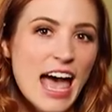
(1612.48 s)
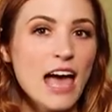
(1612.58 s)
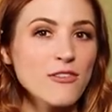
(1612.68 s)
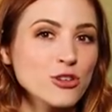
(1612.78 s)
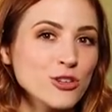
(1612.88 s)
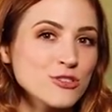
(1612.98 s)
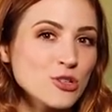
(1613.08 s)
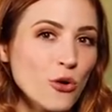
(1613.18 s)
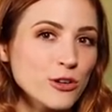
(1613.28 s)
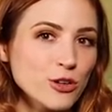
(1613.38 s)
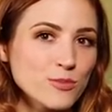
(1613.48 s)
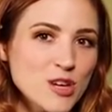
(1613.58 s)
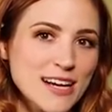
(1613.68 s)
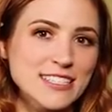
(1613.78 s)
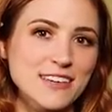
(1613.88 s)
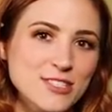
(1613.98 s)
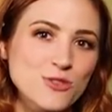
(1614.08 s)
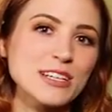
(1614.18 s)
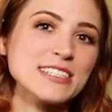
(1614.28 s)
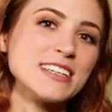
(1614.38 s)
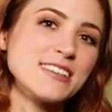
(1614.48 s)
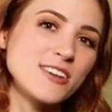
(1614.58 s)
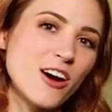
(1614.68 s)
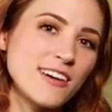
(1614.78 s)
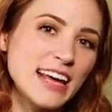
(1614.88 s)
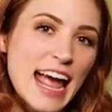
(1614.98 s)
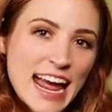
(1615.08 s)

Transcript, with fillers: After you've scored your objectives, you can discard